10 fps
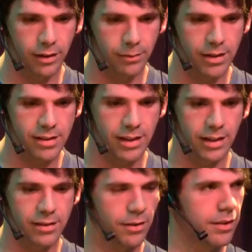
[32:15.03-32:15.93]
Let's
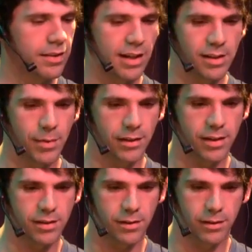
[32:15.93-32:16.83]
see. So he's asking about
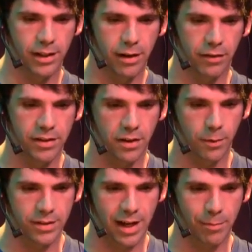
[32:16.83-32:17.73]
this third layer of guitar.
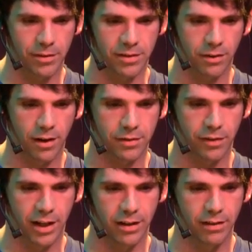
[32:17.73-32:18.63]
What's happening to this
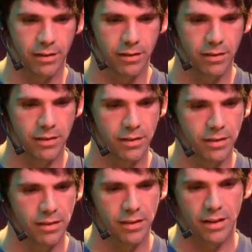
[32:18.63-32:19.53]

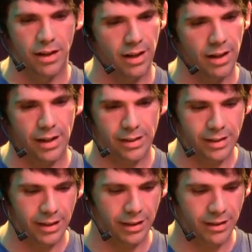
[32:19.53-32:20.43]
crossfade? I
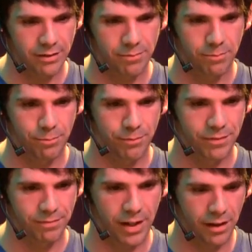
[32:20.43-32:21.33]
think,
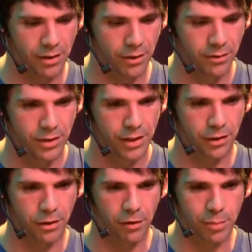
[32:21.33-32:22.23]
I don't know.
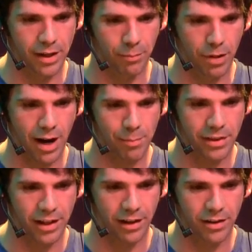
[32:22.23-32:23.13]
There could have been a pop
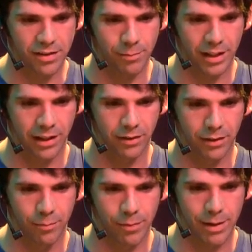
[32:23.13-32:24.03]
there or something,
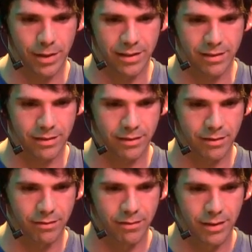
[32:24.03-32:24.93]
or maybe
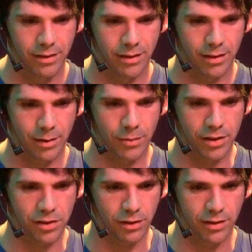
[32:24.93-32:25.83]
I'm
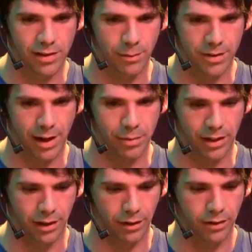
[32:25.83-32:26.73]
not sure. Let's see what's
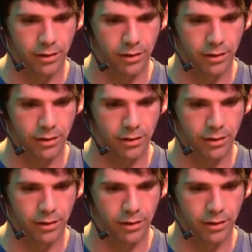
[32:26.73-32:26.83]
happening here.